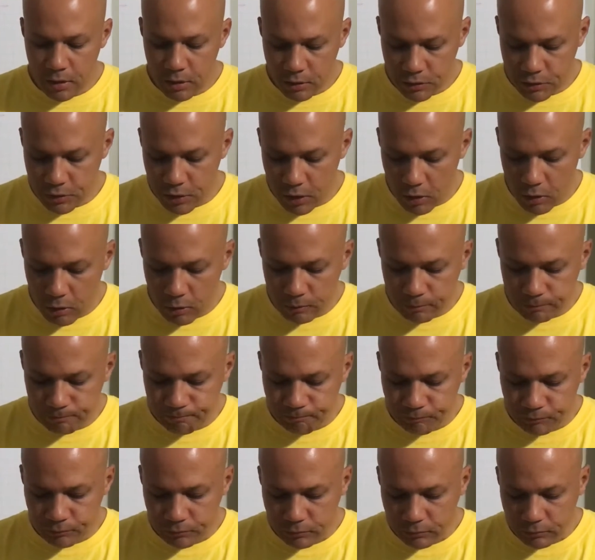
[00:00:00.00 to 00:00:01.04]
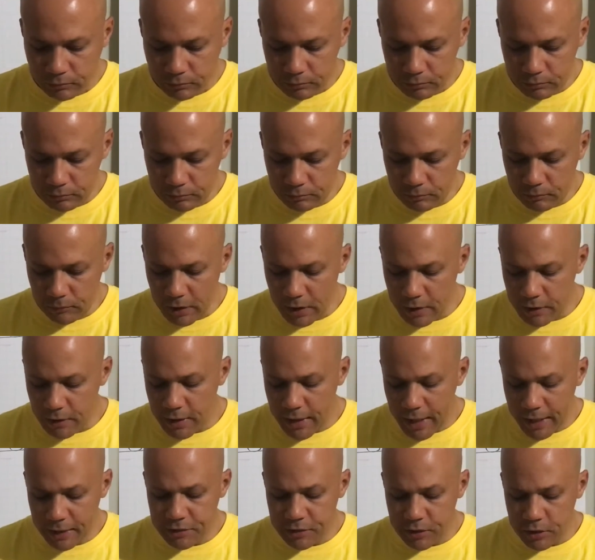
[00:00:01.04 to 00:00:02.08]
So the
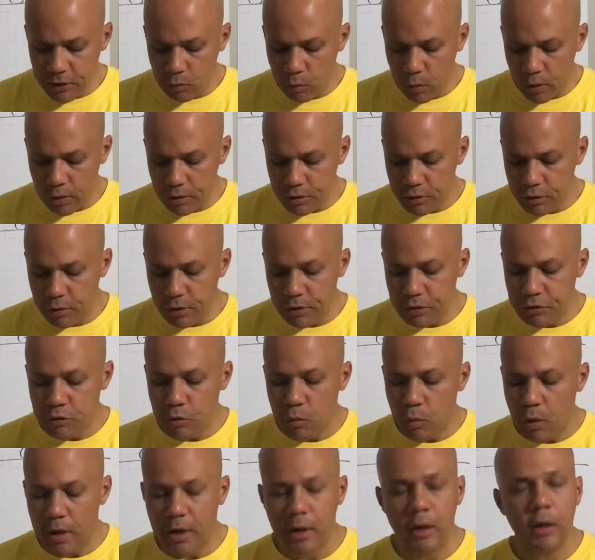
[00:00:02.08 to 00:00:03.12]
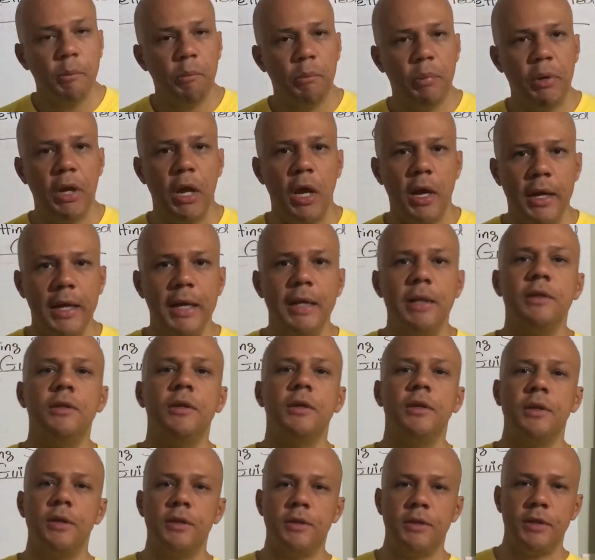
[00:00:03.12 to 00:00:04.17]
next thing you want to do is you want to plug into
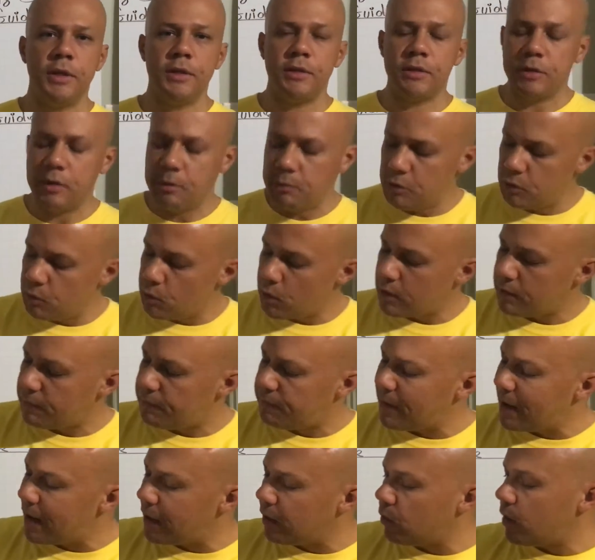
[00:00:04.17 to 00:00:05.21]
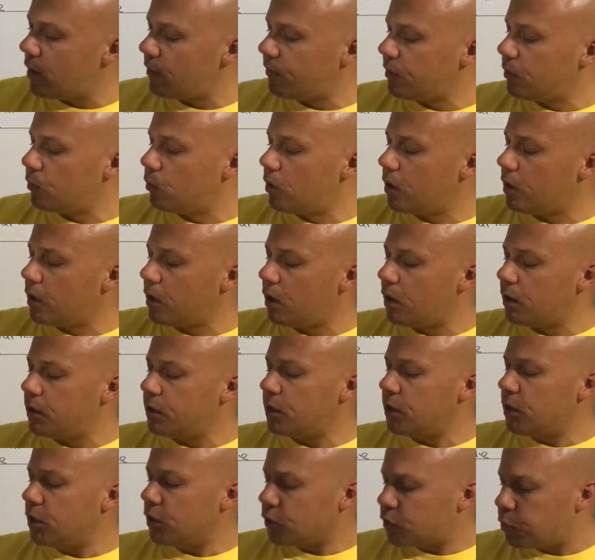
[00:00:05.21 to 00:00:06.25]
the system. You want to follow everyone on
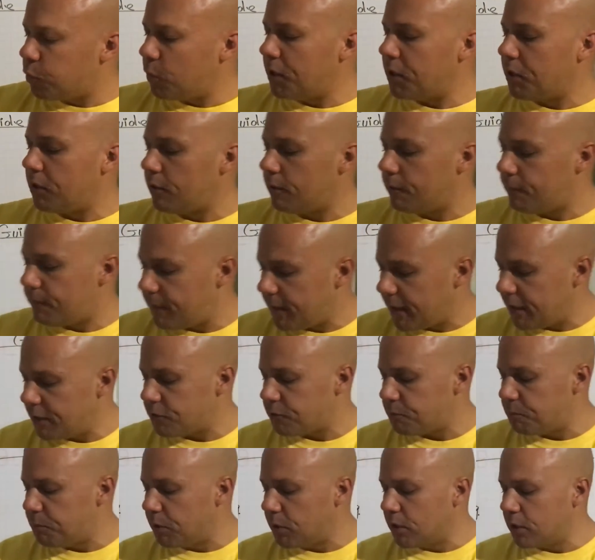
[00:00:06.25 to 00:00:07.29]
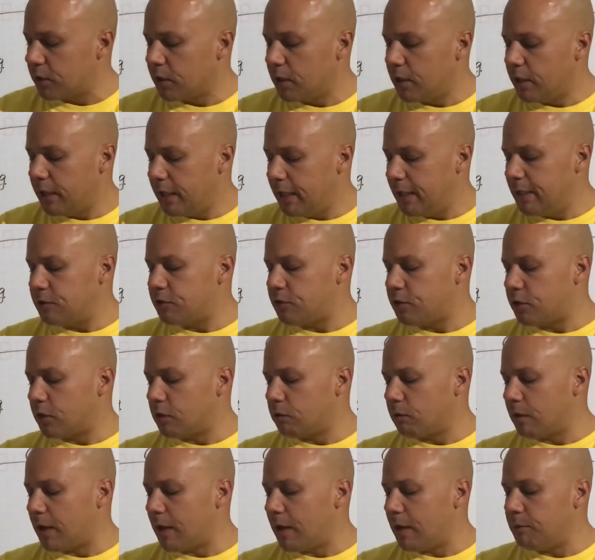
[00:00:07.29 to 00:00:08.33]
Twitter, Facebook,
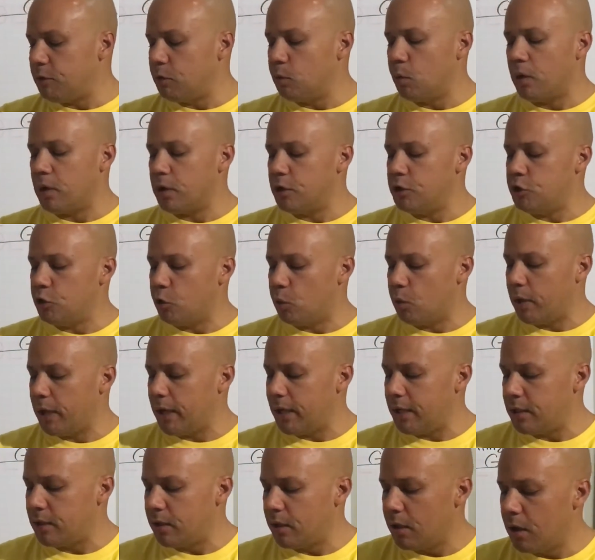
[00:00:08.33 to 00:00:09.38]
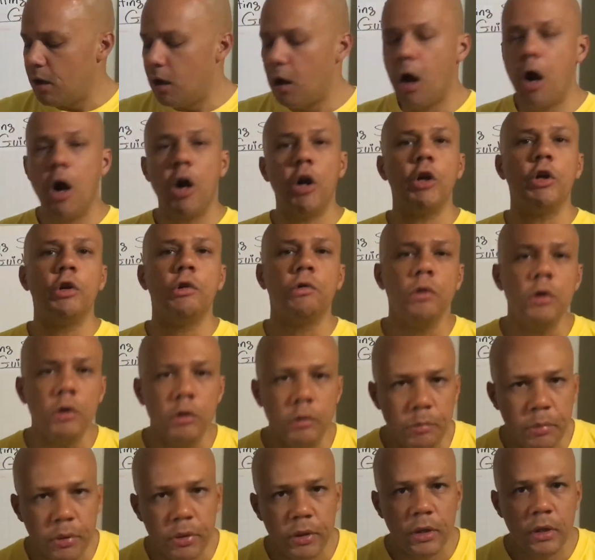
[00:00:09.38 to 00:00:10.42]
Instagram. You want to join our
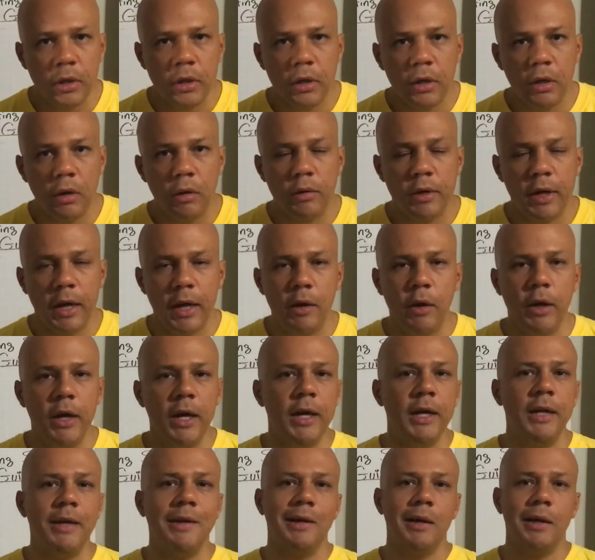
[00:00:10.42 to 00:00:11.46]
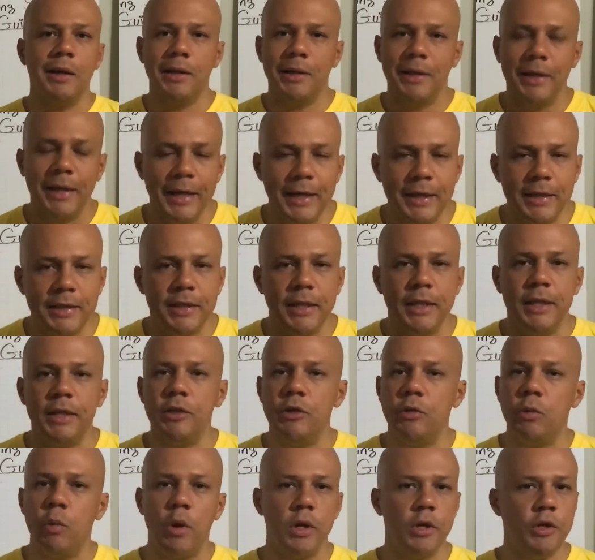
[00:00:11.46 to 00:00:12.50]
group, okay? In LinkedIn,
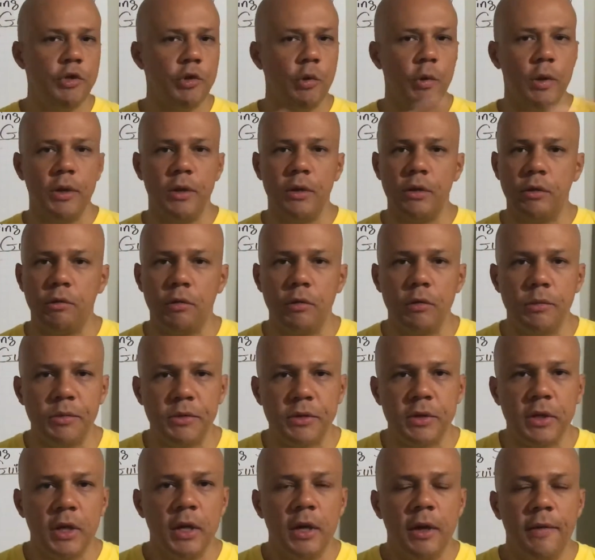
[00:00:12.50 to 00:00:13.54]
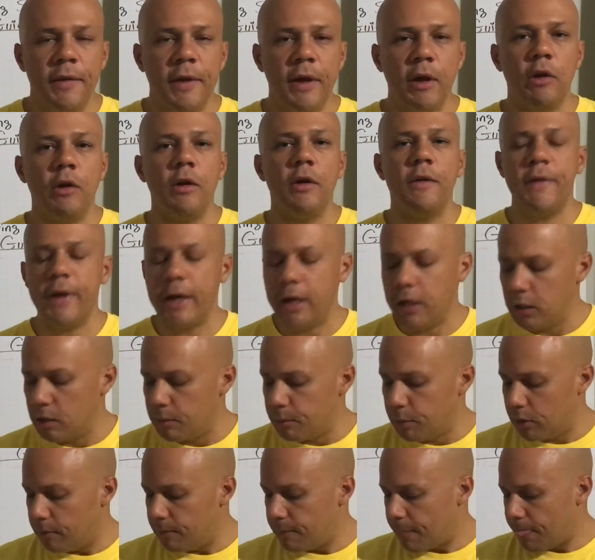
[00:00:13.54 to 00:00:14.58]
you want to join the groups that are
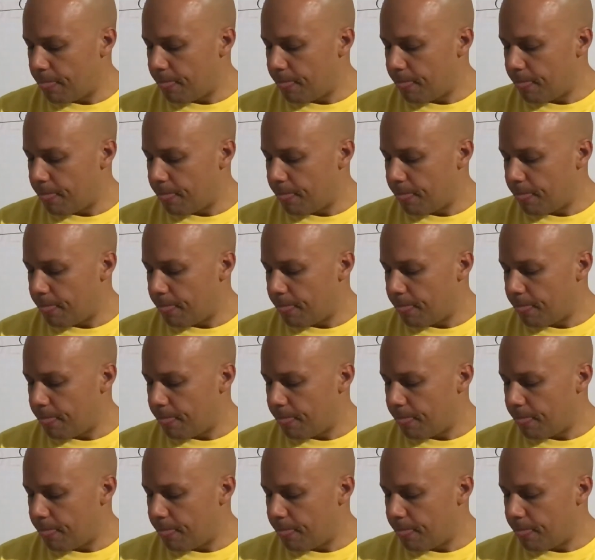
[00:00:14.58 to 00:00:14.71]
available.